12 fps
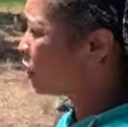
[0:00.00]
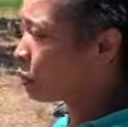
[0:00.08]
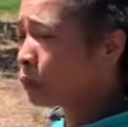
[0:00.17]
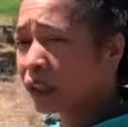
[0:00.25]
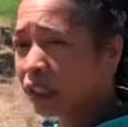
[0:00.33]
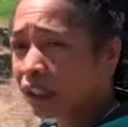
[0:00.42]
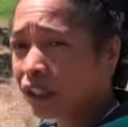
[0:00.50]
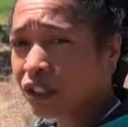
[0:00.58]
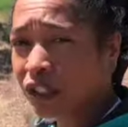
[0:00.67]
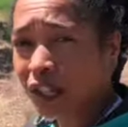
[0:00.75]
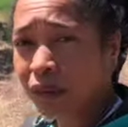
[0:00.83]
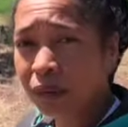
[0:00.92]
a really good
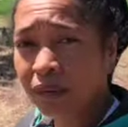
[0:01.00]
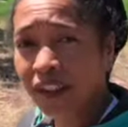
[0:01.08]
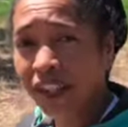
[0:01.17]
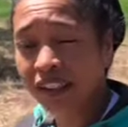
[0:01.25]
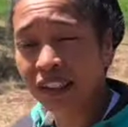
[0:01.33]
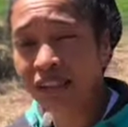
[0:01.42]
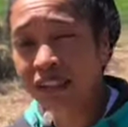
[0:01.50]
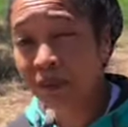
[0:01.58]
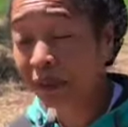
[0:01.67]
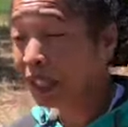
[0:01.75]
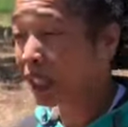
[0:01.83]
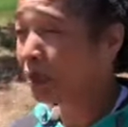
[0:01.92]
job of cutting off some
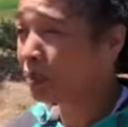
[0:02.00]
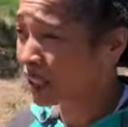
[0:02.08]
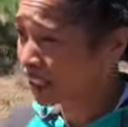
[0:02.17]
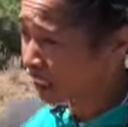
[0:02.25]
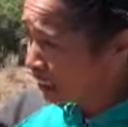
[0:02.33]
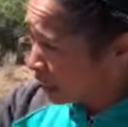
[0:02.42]
limbs and